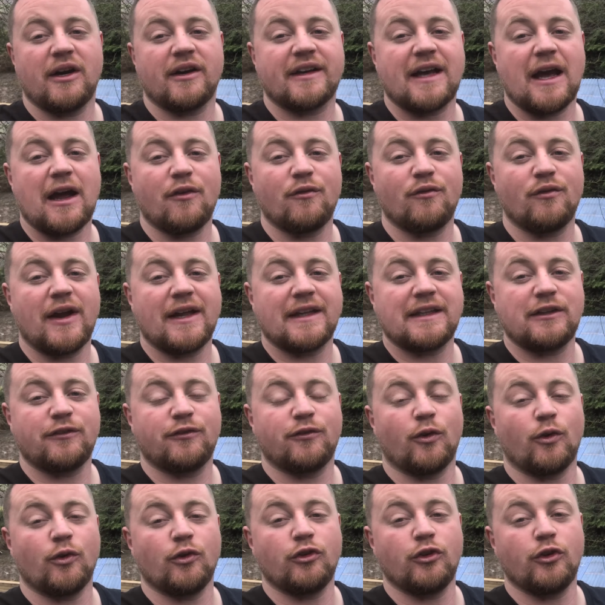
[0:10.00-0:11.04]
are getting ready
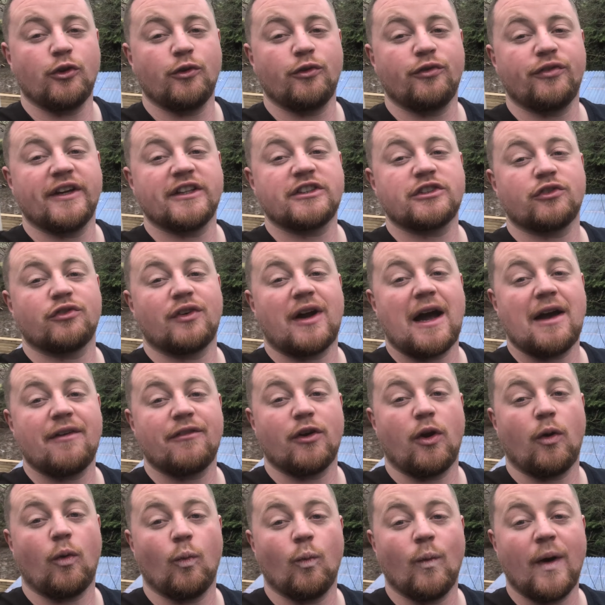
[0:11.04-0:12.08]
for new fish
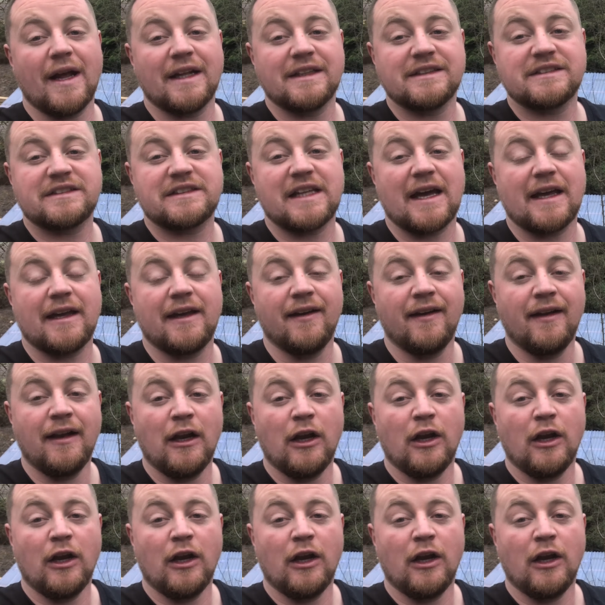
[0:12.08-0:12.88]
arriving on Wednesday.